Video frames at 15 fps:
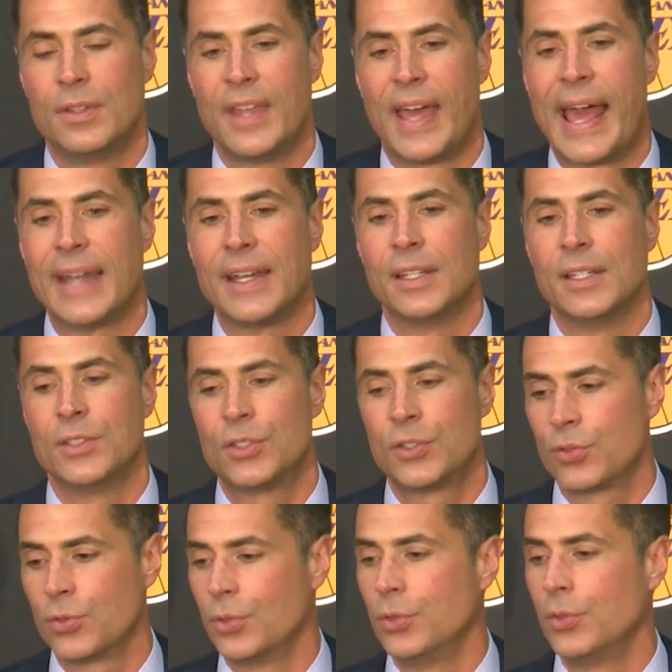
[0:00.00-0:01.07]
that is
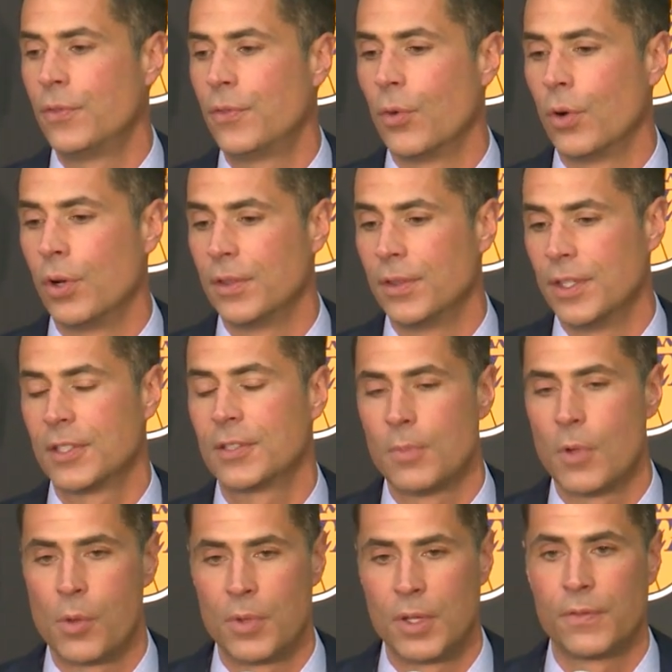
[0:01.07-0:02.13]
true for this
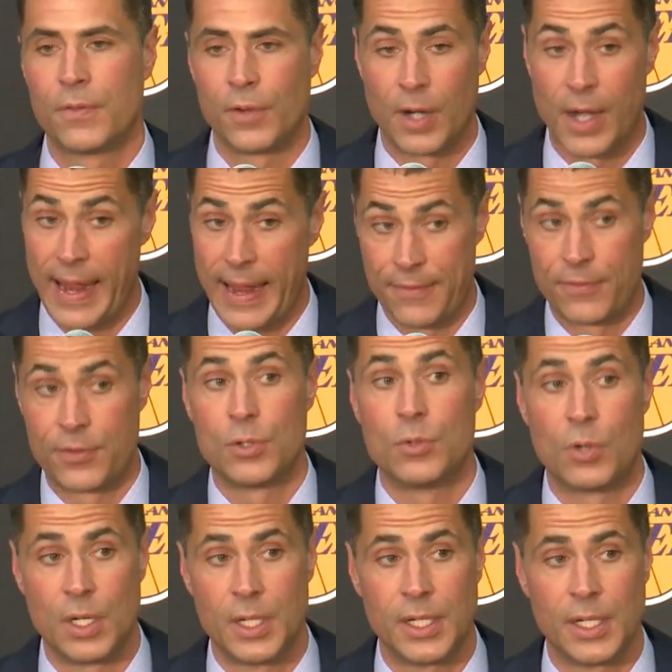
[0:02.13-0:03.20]
moment, for
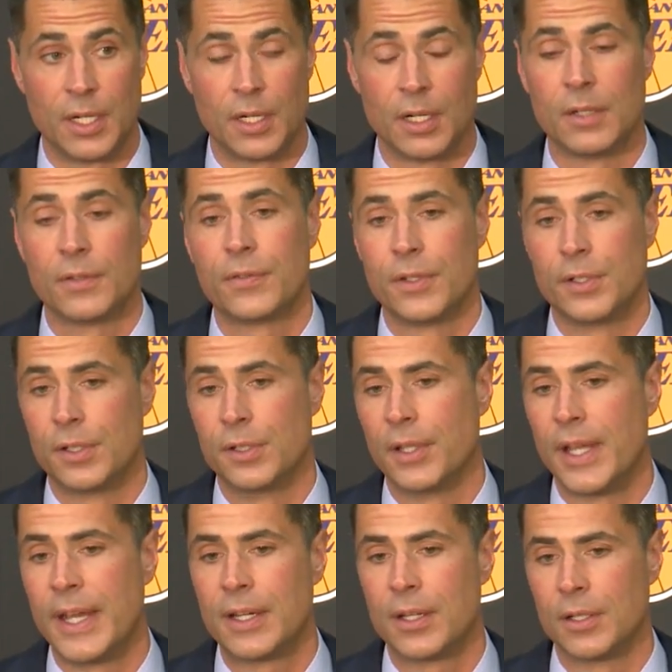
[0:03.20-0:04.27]
everyone here, for the
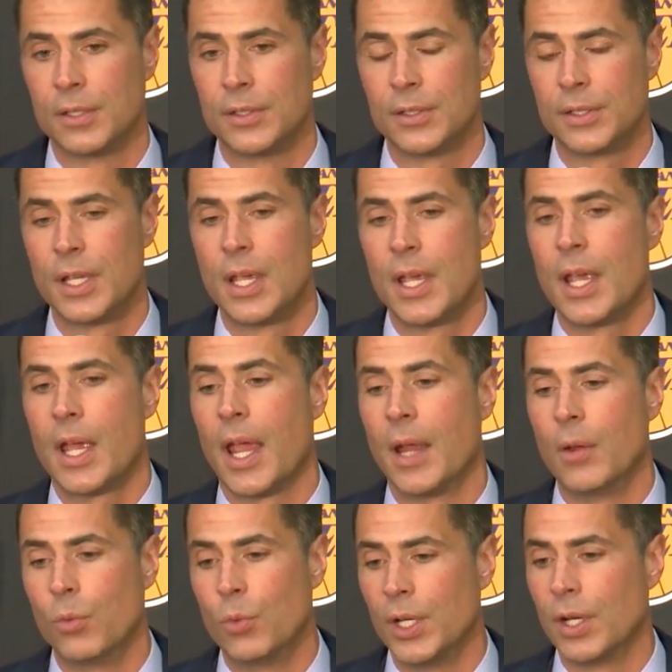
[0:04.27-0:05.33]
Lakers,
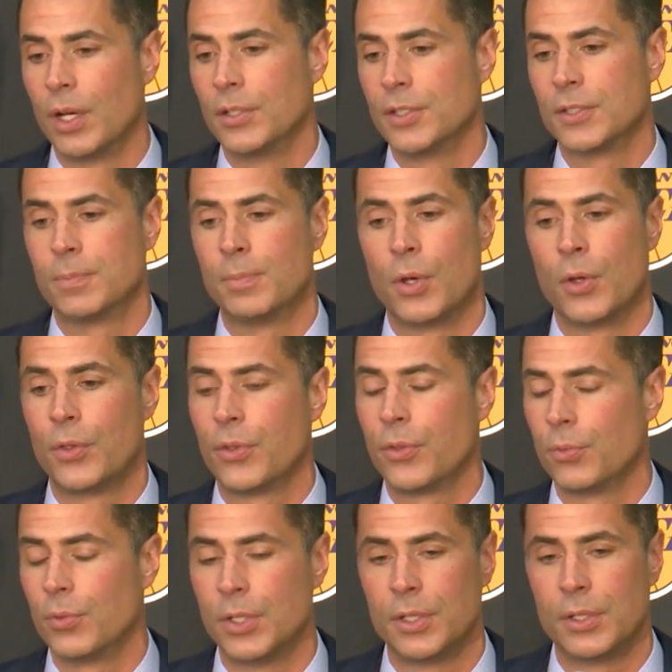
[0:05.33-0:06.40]
and we are just both
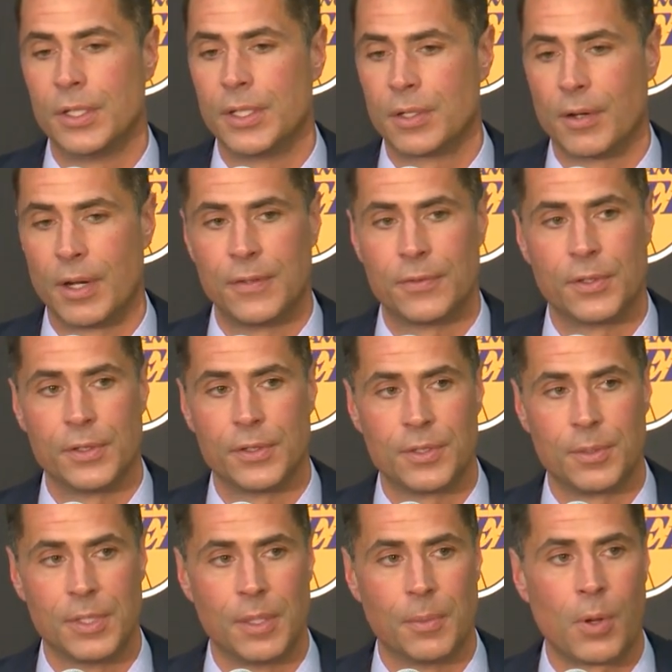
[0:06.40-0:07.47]
thrilled and grateful
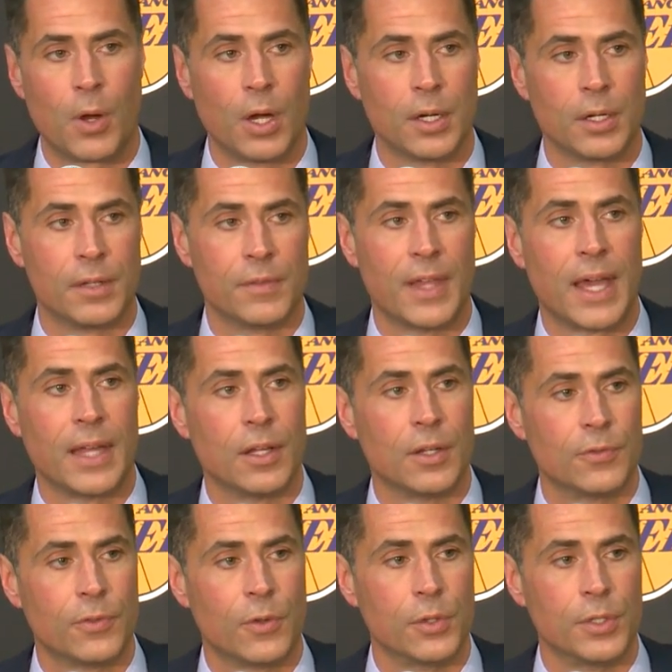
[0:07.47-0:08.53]
to be a part of that
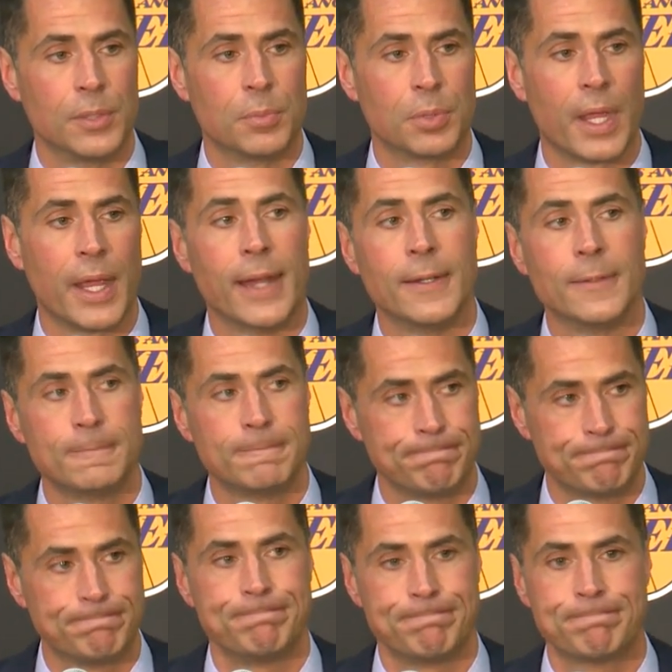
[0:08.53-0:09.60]
unfolding plan.
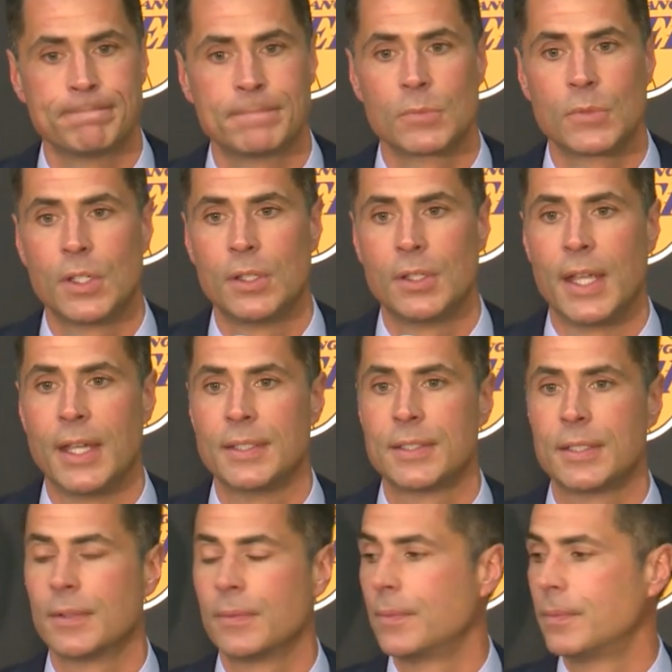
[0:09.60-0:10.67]
Thanks.